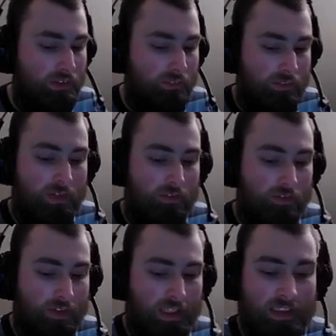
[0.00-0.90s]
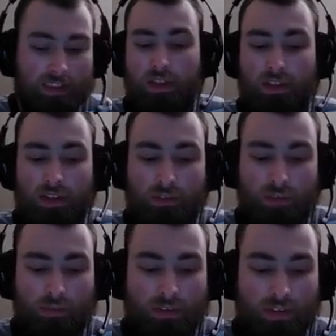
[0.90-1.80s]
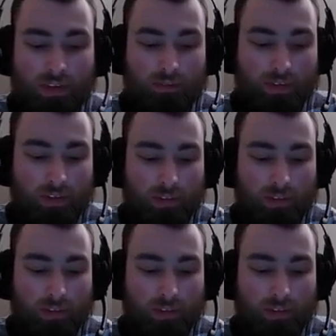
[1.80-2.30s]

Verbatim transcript: Very flat. The women's championship